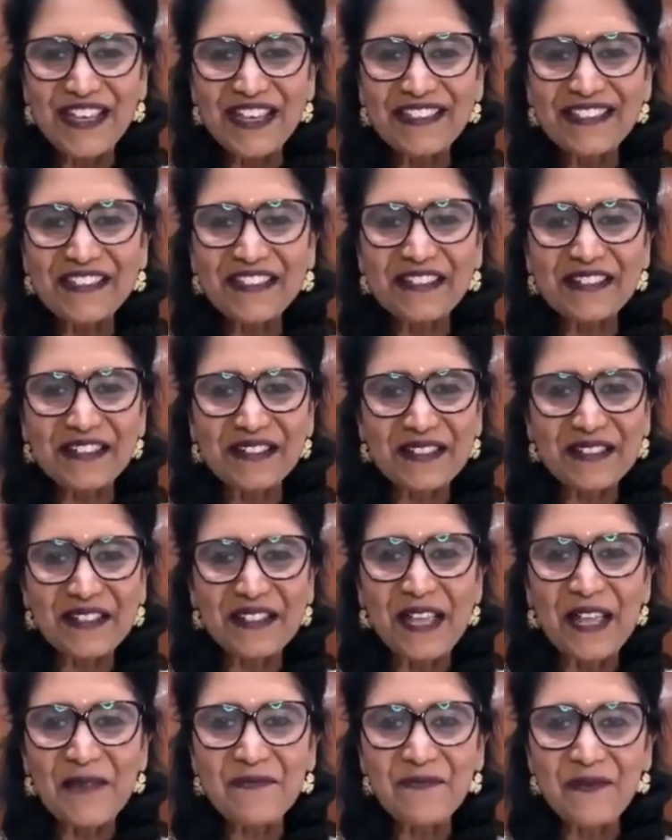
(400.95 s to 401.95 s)
In the
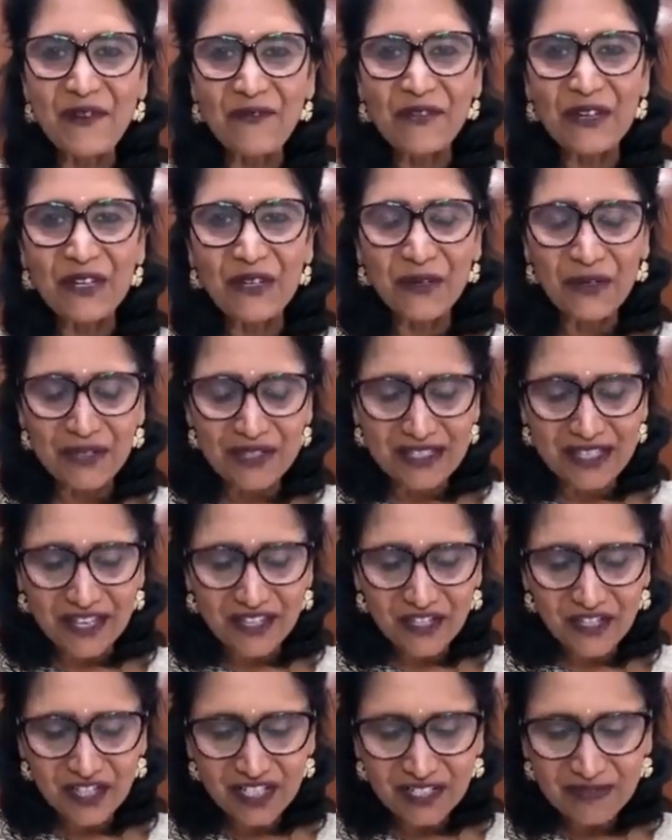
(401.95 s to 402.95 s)
same video
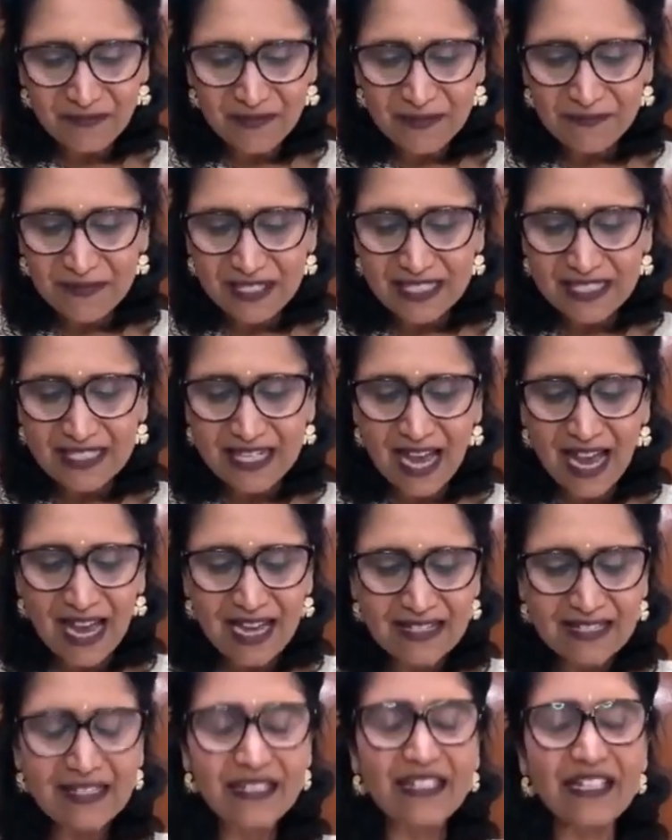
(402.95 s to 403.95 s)
section, I'm just
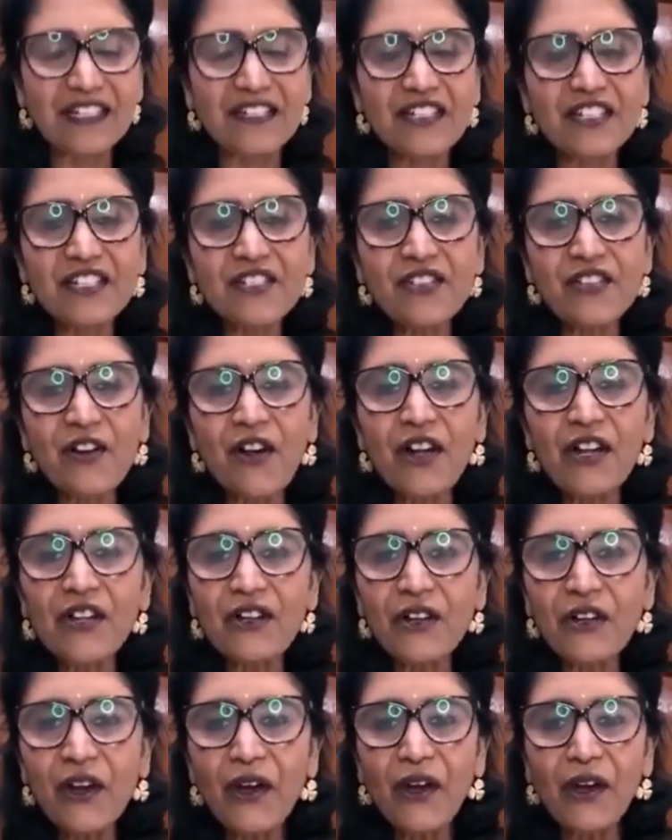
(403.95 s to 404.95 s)
asking, did you
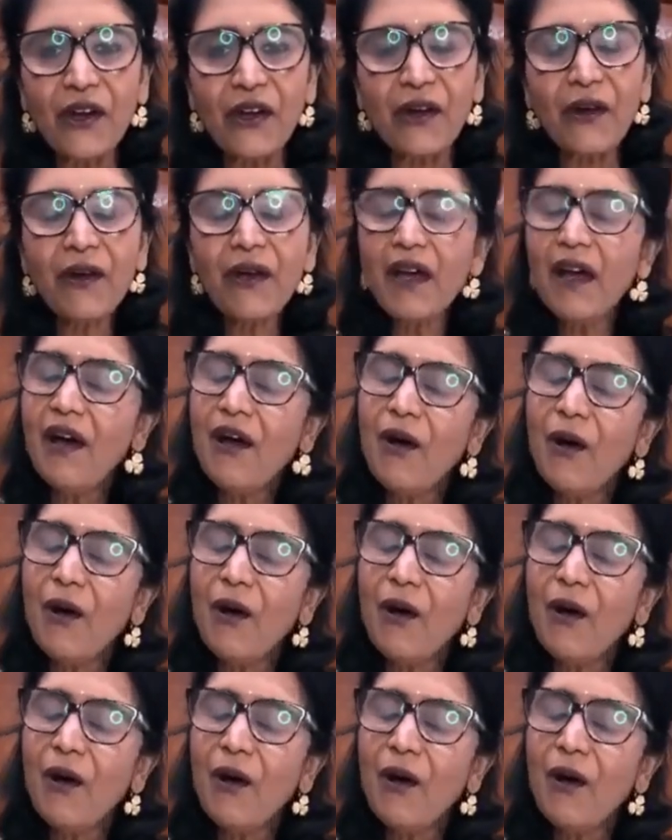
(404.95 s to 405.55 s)
all know